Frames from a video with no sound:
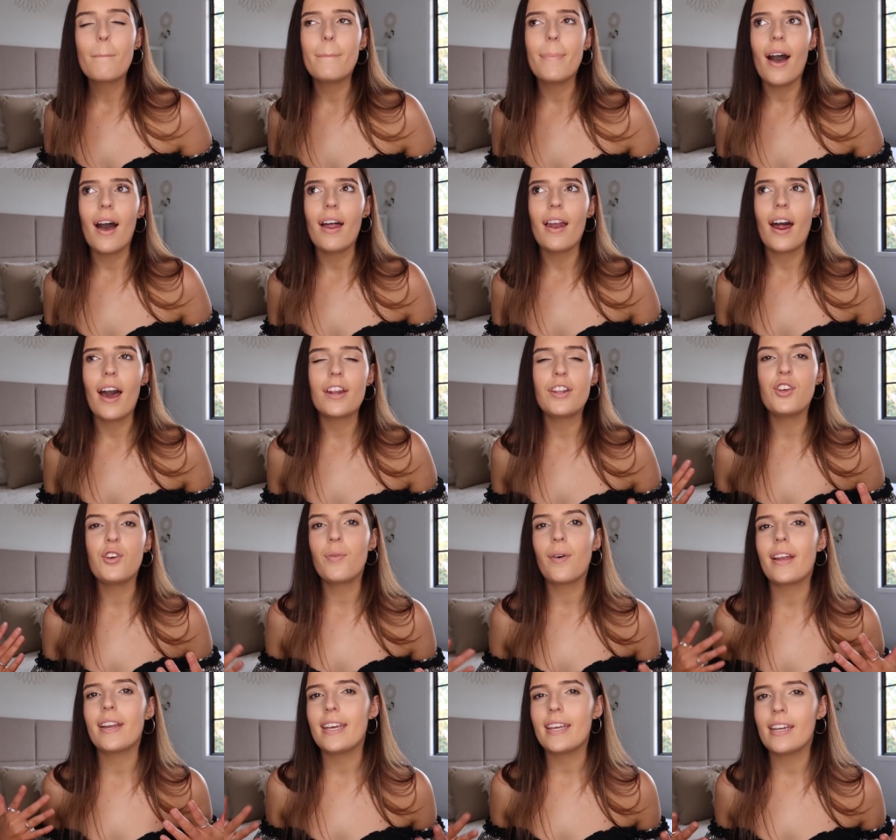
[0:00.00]
but I
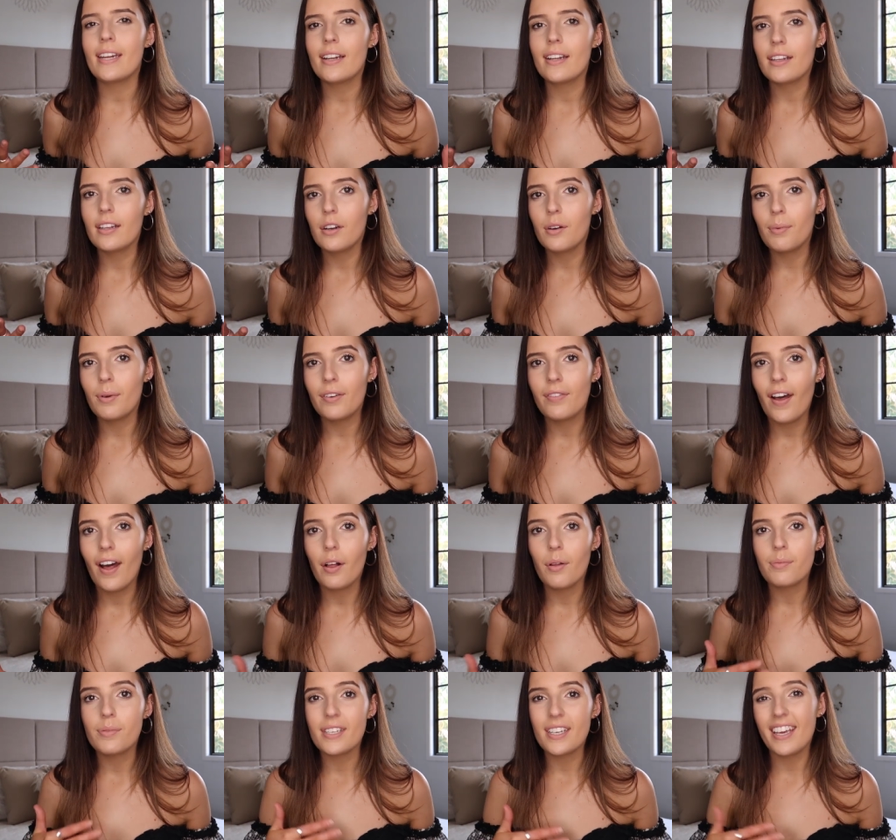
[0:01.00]
knew I needed a little bit of
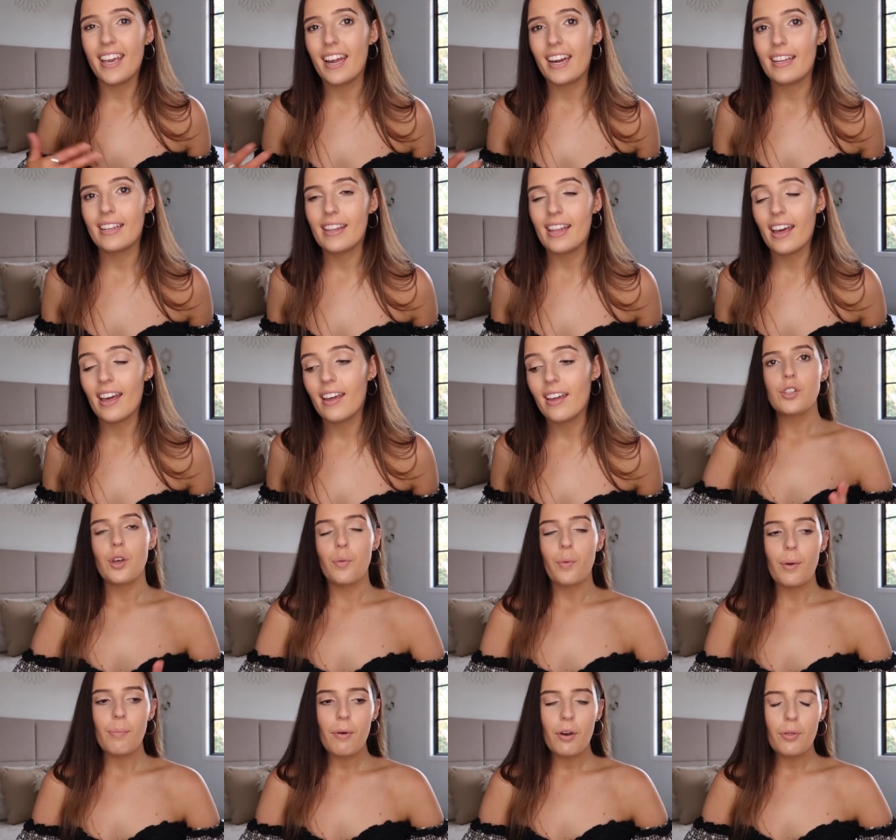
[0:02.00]
help to get it there. So
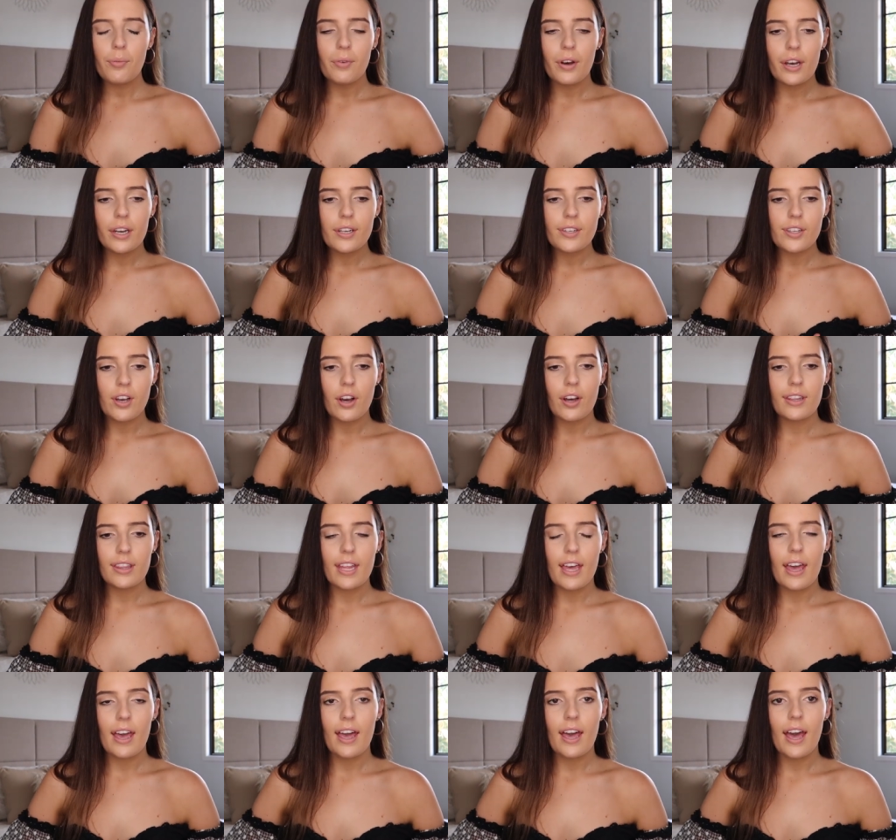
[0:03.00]
we both worked on
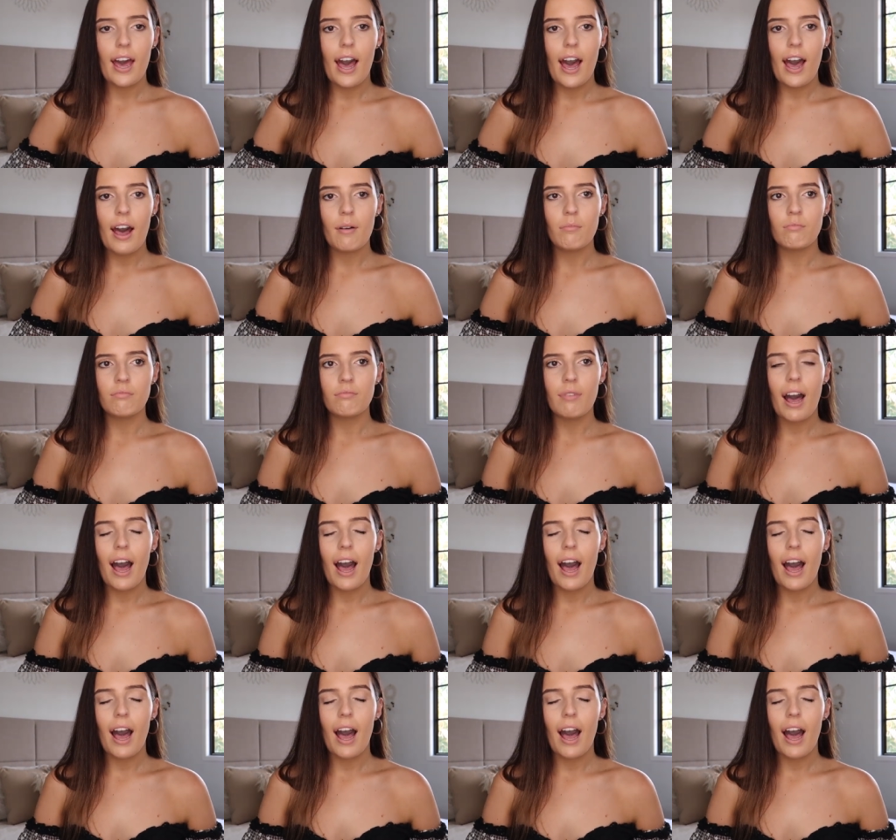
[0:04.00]
there um,